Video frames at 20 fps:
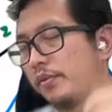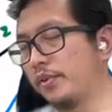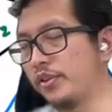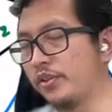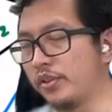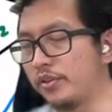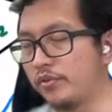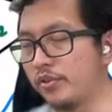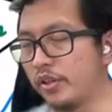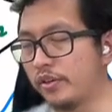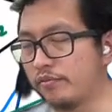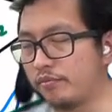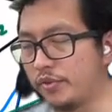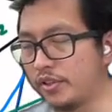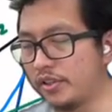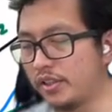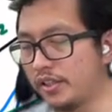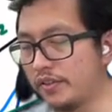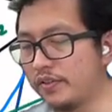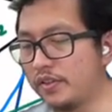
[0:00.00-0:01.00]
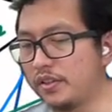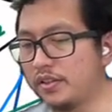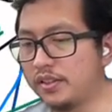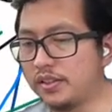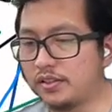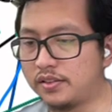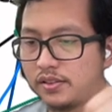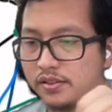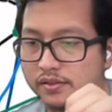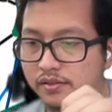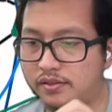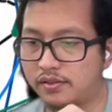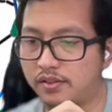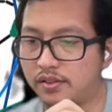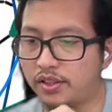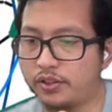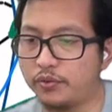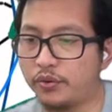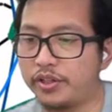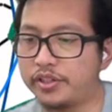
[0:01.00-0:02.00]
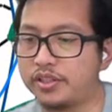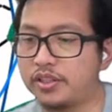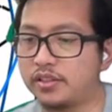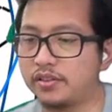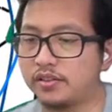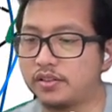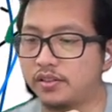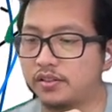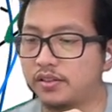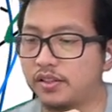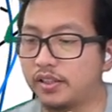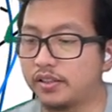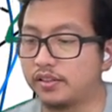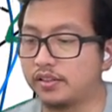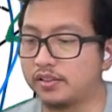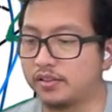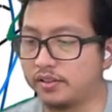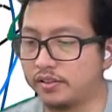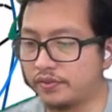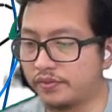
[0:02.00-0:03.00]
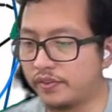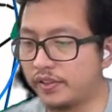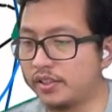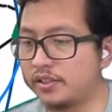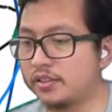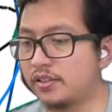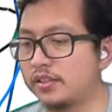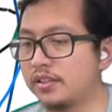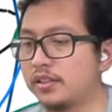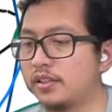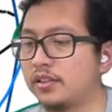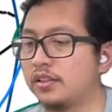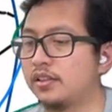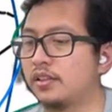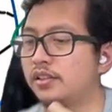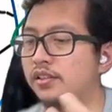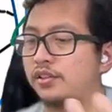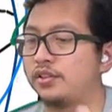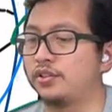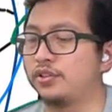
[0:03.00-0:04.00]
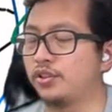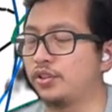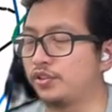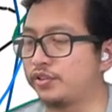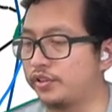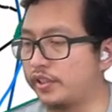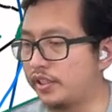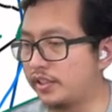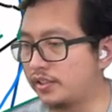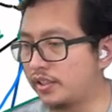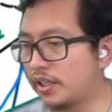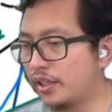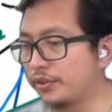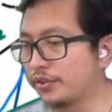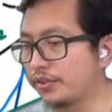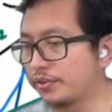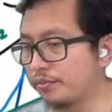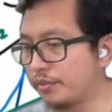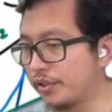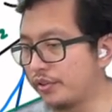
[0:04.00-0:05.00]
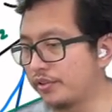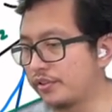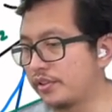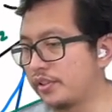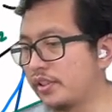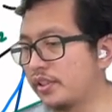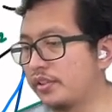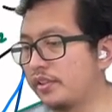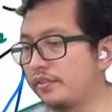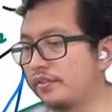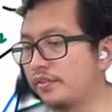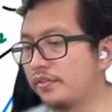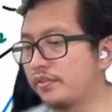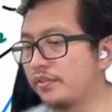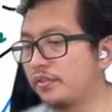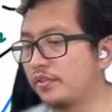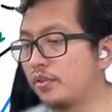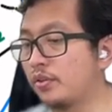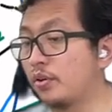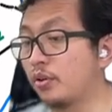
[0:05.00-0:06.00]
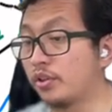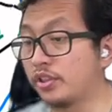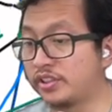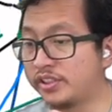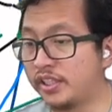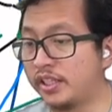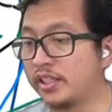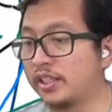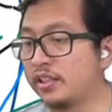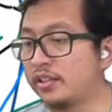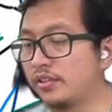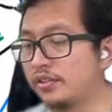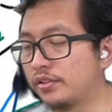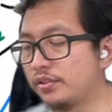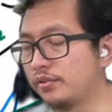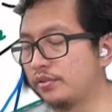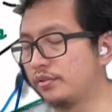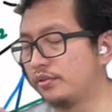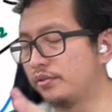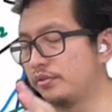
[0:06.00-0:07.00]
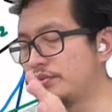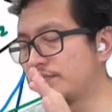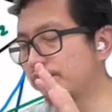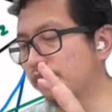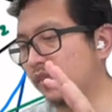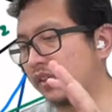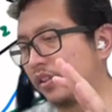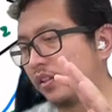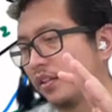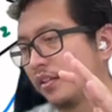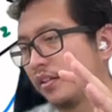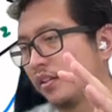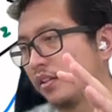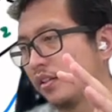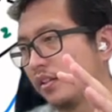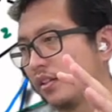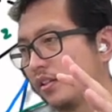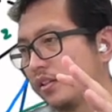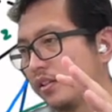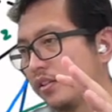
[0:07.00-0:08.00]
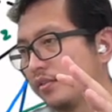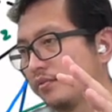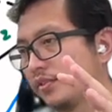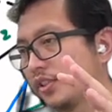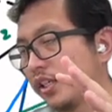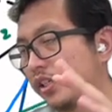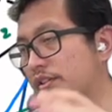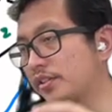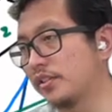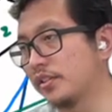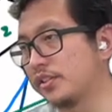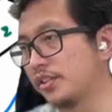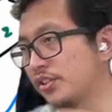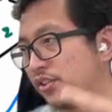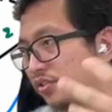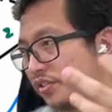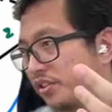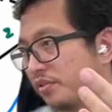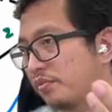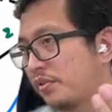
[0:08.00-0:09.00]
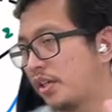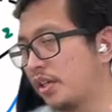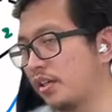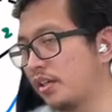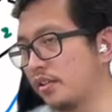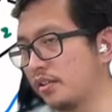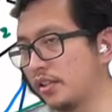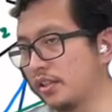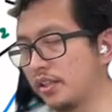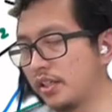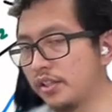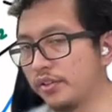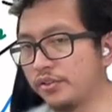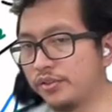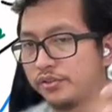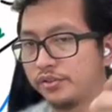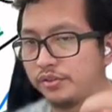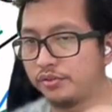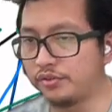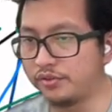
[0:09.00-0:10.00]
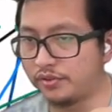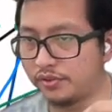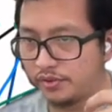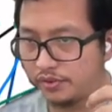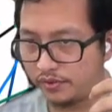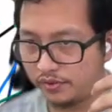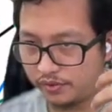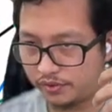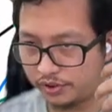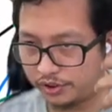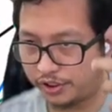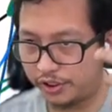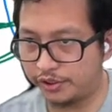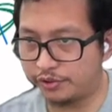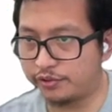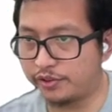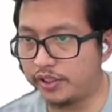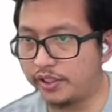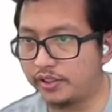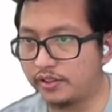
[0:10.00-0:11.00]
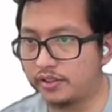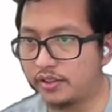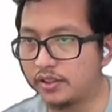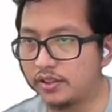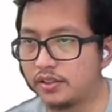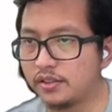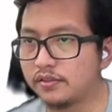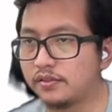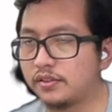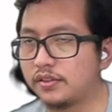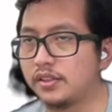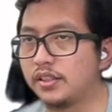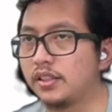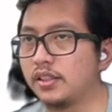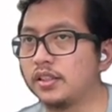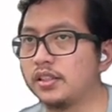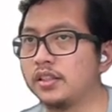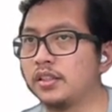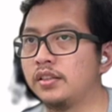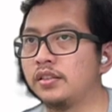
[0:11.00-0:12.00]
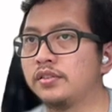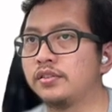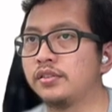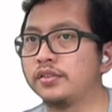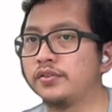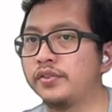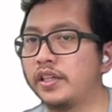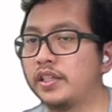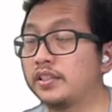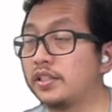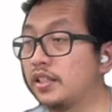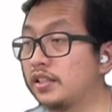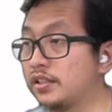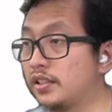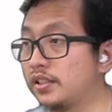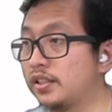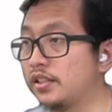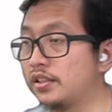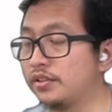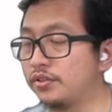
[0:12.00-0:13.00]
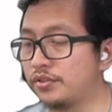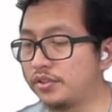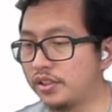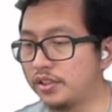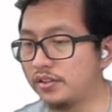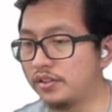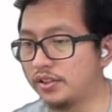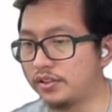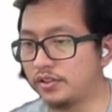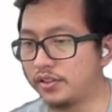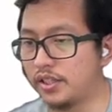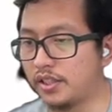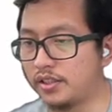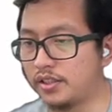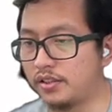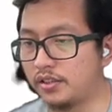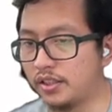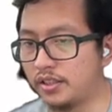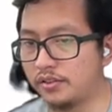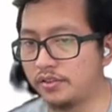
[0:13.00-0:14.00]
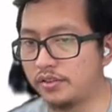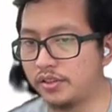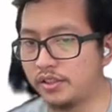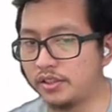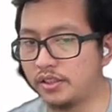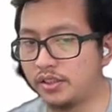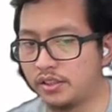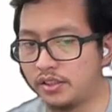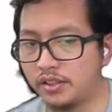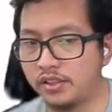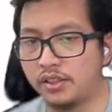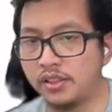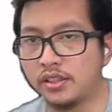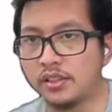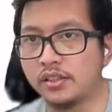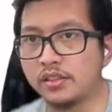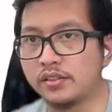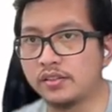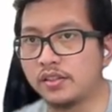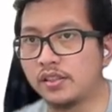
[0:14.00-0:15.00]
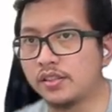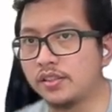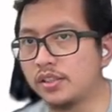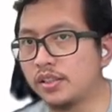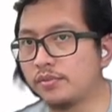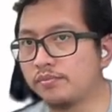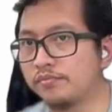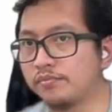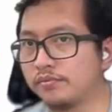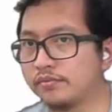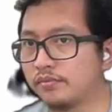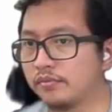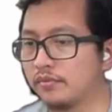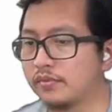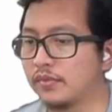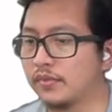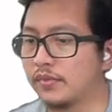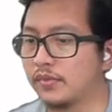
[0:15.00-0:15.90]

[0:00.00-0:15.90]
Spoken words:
maybe you have been given this equation like the surface, you could trace out by yourself, or checking through check the GeoGebra. It can also generate the surface easily using the 3D system.